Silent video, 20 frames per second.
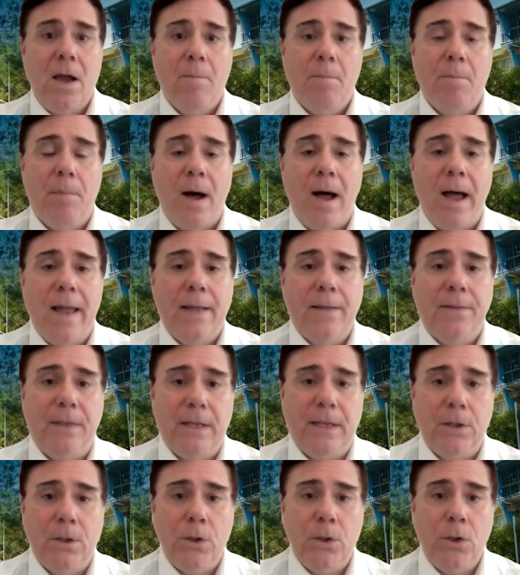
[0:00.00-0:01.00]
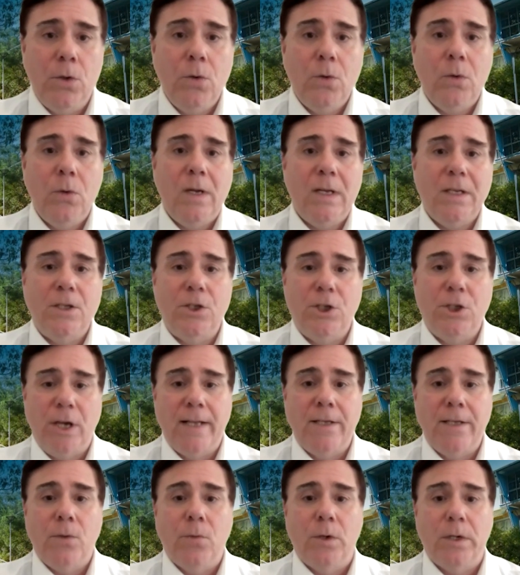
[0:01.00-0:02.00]
by the new
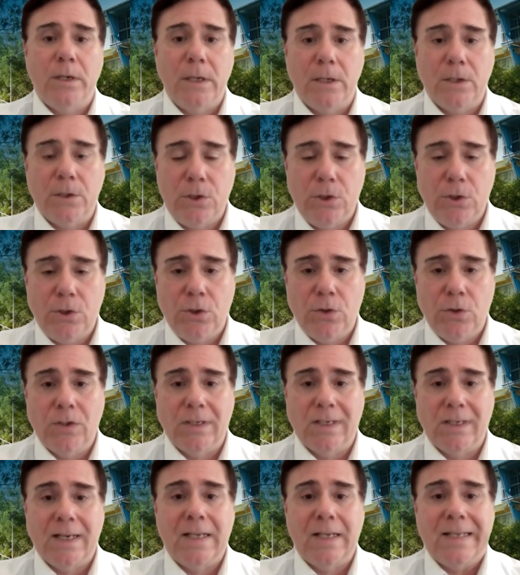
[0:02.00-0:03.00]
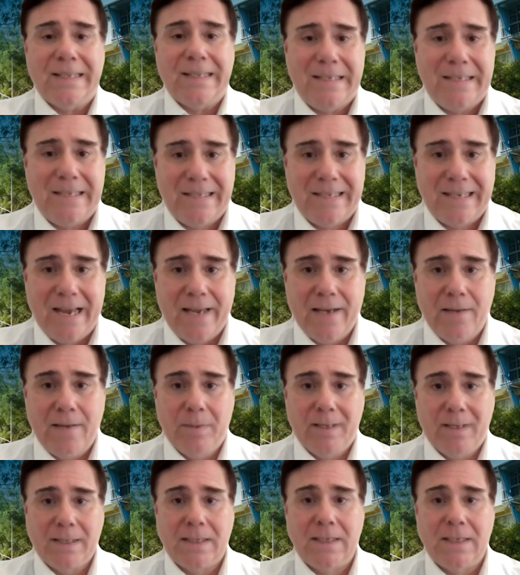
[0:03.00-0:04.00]
Genuine Student
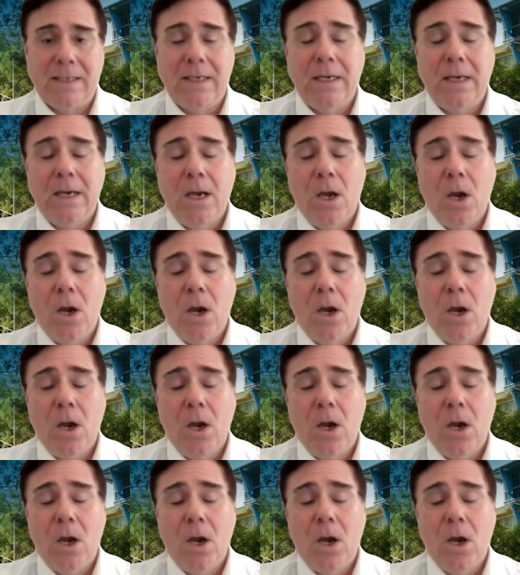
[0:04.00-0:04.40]
Statement.